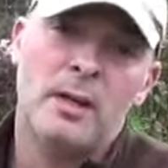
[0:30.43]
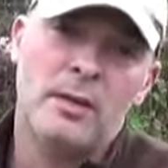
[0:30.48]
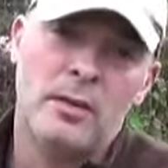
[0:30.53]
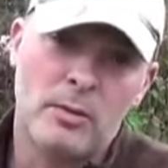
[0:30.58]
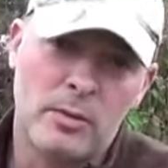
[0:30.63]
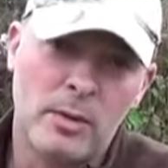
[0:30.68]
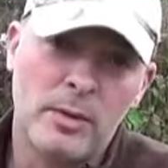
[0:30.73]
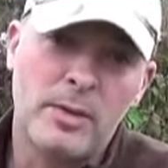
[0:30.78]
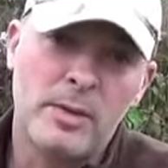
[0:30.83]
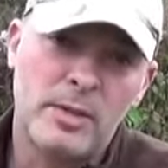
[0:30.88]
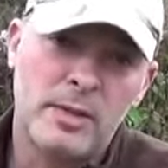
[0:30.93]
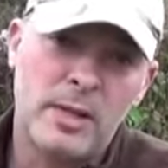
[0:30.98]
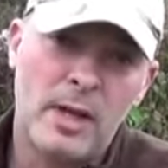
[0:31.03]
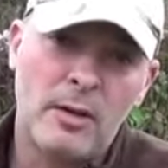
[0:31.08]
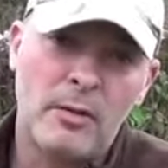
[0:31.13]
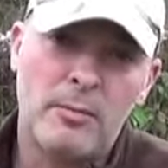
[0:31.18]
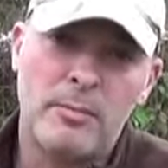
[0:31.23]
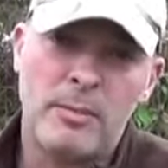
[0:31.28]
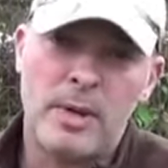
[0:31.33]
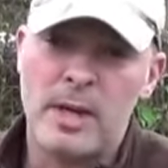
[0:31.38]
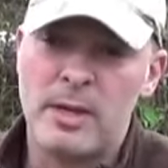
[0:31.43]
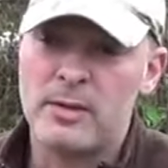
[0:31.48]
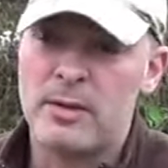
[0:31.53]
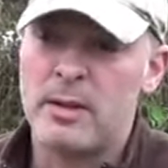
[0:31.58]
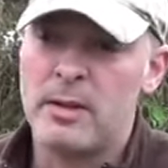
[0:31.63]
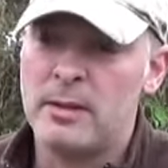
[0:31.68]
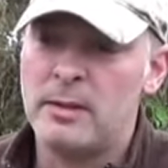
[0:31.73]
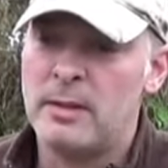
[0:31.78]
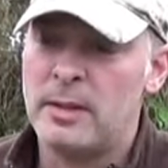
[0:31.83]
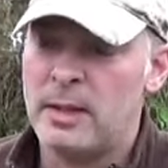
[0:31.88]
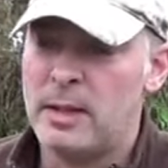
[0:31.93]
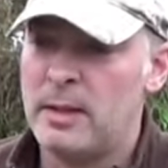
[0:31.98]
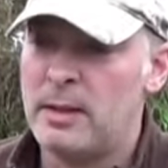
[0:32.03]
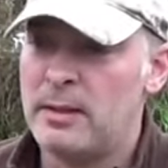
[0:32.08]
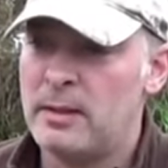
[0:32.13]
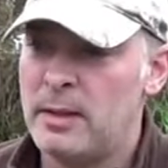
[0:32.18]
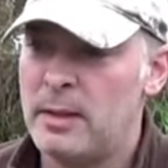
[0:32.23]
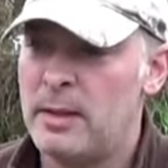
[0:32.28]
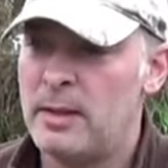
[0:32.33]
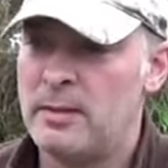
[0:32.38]
Ruth Stout method
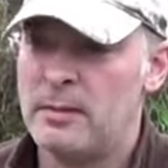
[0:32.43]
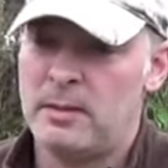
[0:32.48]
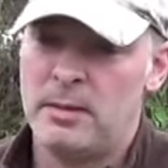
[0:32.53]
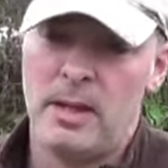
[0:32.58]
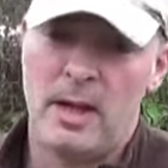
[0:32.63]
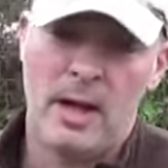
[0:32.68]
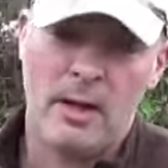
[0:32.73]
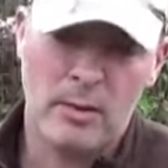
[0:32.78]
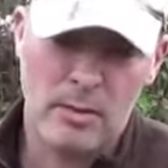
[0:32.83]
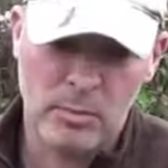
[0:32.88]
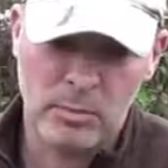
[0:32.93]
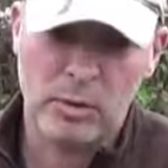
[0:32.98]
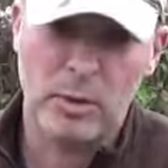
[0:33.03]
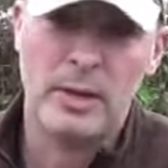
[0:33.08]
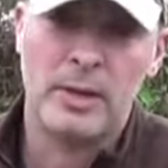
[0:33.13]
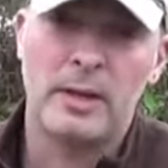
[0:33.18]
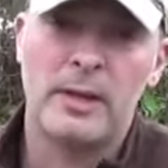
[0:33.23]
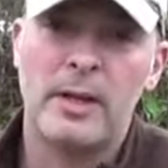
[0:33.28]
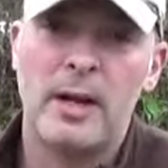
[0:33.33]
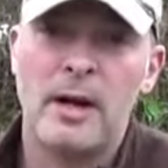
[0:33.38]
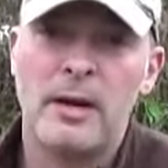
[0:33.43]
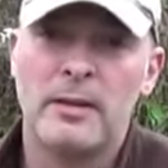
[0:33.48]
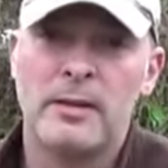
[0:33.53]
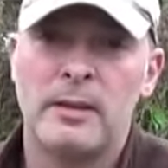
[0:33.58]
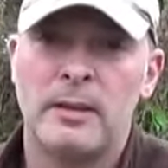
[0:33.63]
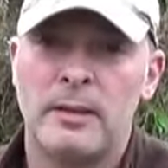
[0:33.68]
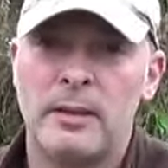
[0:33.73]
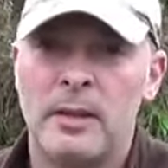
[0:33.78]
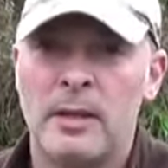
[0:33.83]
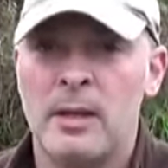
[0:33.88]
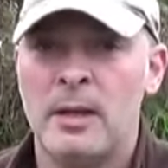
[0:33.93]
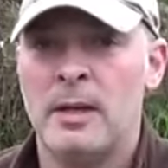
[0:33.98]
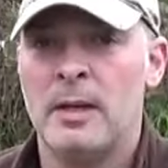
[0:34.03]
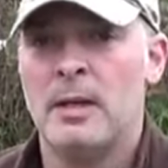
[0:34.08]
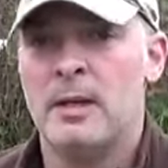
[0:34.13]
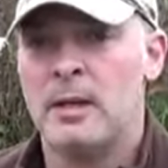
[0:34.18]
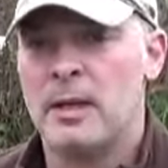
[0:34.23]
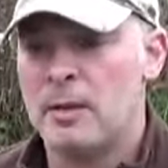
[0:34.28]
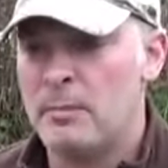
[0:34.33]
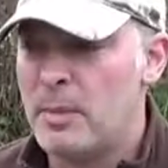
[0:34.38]
and how to employ it in a garden
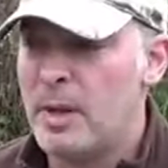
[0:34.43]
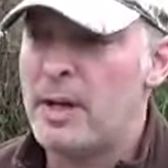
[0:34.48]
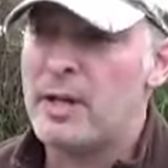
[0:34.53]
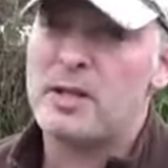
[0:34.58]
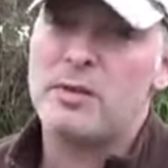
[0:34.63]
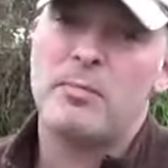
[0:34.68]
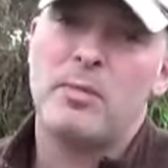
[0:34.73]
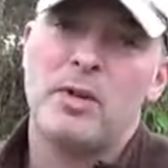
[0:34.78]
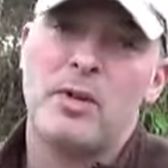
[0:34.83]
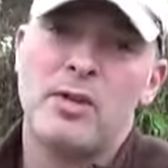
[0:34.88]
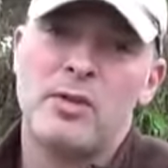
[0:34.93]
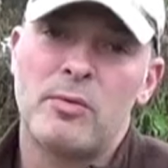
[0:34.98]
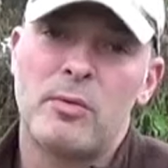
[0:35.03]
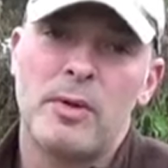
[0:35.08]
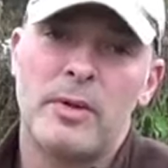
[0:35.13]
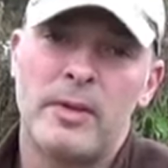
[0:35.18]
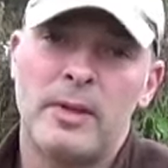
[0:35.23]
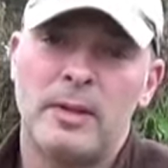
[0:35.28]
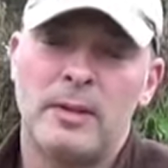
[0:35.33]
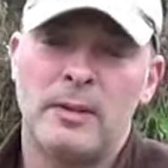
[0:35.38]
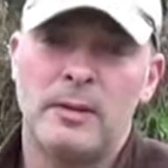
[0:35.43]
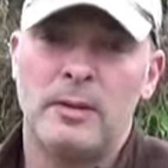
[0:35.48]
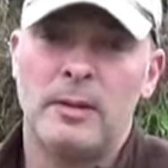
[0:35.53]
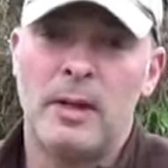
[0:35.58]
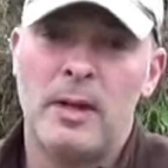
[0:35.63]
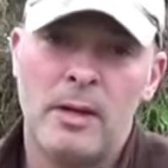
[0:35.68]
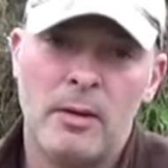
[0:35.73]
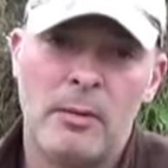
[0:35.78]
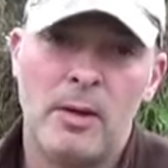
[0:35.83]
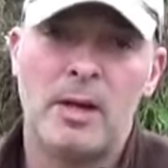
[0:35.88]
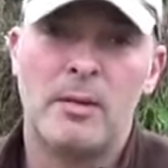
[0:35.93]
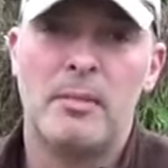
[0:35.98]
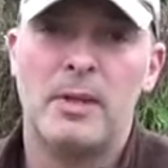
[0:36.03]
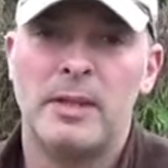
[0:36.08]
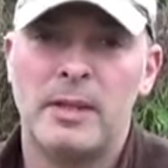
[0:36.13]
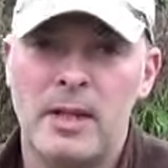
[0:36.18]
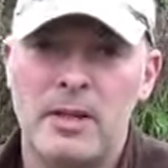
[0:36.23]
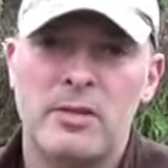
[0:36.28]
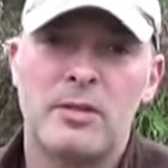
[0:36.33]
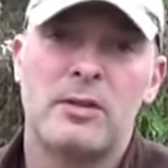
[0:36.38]
and my experience with it and
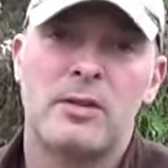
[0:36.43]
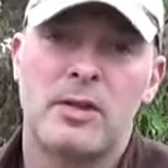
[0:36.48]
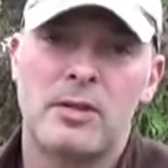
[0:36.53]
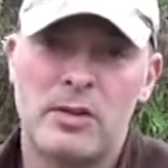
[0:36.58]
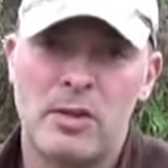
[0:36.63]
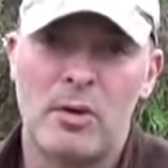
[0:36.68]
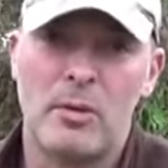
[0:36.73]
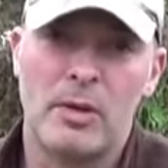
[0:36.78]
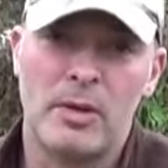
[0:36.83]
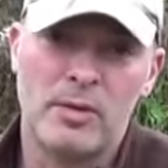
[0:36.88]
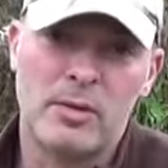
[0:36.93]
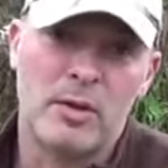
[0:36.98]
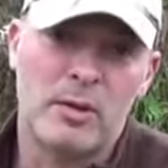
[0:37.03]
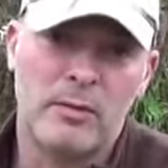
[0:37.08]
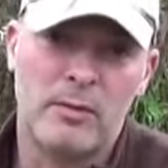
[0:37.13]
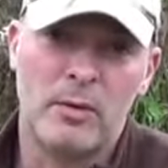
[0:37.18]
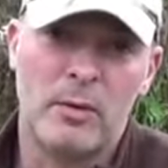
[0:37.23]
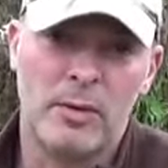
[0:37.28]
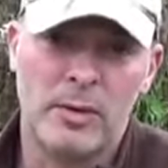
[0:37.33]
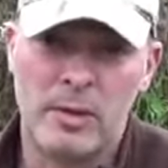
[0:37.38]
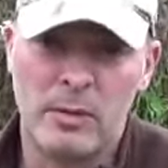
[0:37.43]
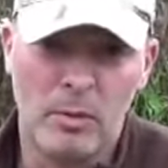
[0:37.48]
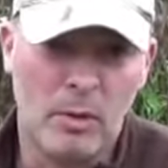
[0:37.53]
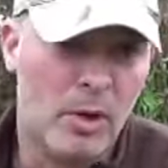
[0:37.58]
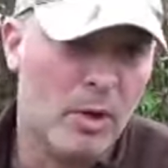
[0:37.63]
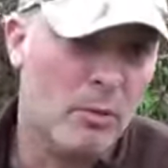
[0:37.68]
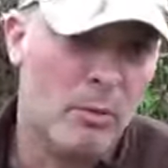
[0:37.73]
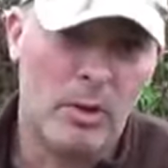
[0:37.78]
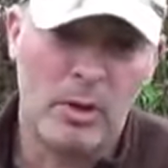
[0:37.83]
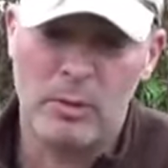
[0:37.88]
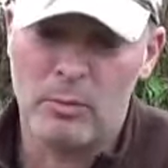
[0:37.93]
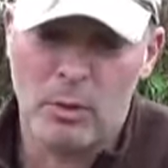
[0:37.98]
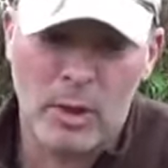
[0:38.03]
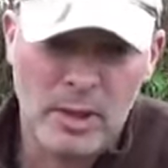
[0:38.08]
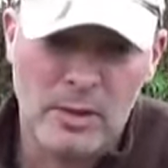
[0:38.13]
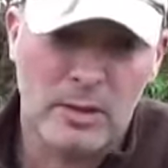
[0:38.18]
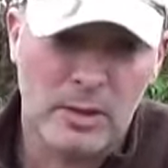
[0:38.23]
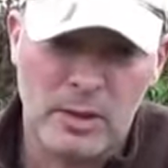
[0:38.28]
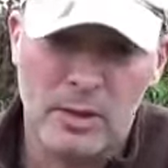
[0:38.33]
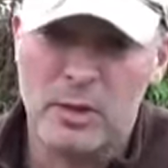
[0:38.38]
recommendations and so on and so forth and
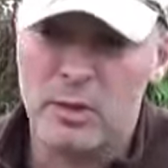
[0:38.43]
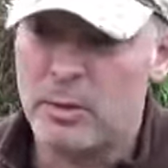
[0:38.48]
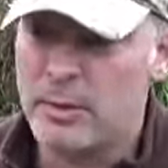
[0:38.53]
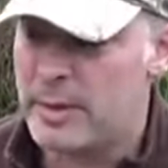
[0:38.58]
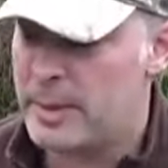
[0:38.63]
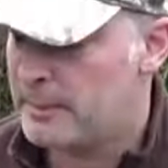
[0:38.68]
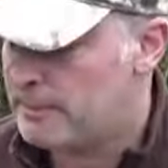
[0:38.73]
what you can do with